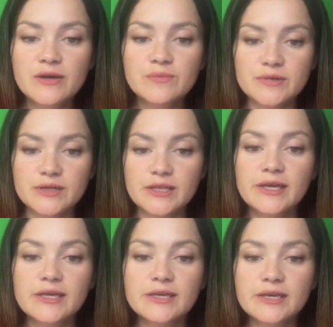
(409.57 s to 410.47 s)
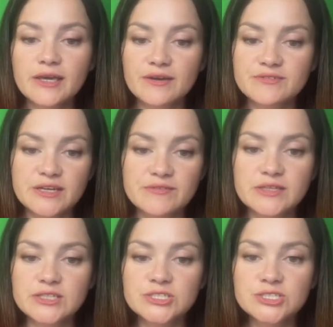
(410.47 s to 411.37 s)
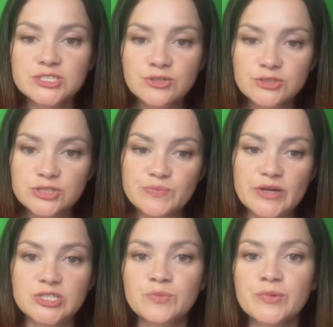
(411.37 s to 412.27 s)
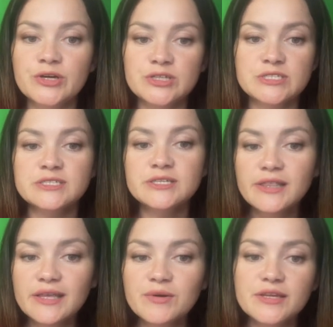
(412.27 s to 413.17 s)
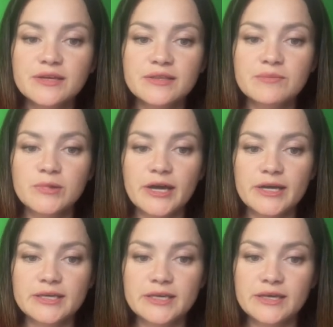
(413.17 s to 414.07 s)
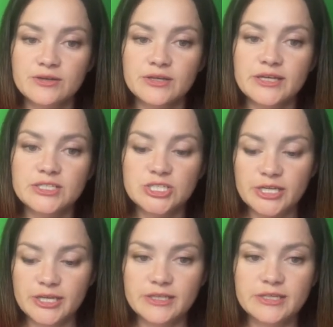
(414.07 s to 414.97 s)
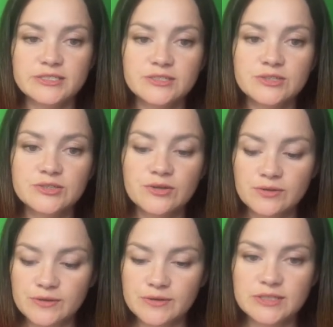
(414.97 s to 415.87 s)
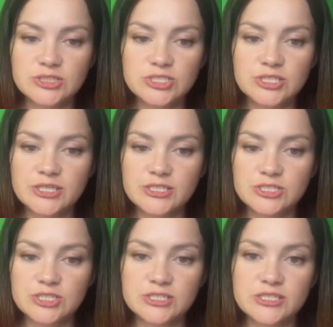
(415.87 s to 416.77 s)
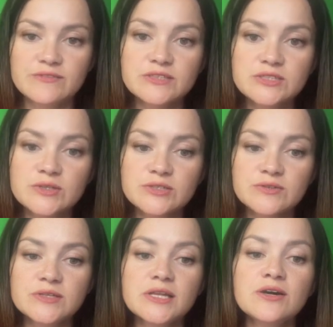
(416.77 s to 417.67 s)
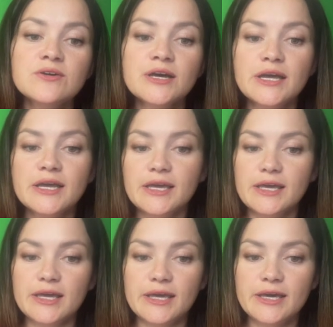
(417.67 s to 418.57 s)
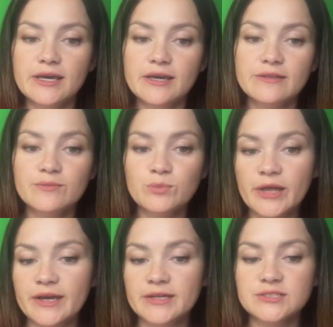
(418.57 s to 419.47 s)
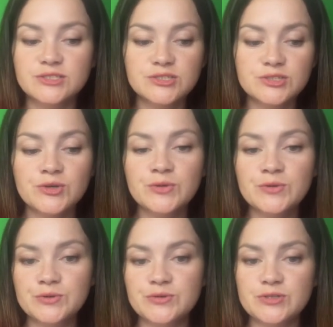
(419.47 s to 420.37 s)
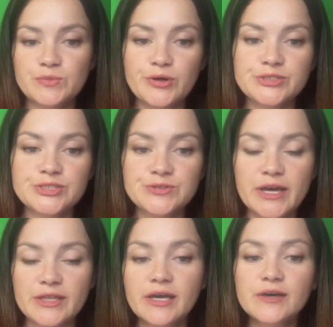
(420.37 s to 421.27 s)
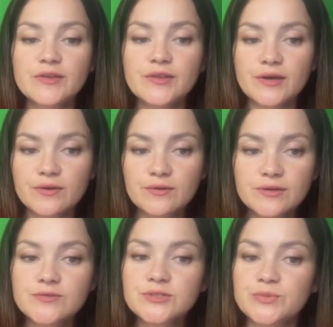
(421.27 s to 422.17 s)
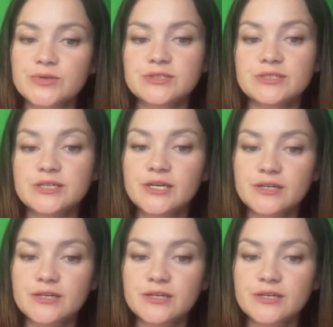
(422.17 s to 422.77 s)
But king f7 is so special because it's limiting the black king on h8. It's controlling the g8, g7 squares right now, and black has no good response to that. The only response here,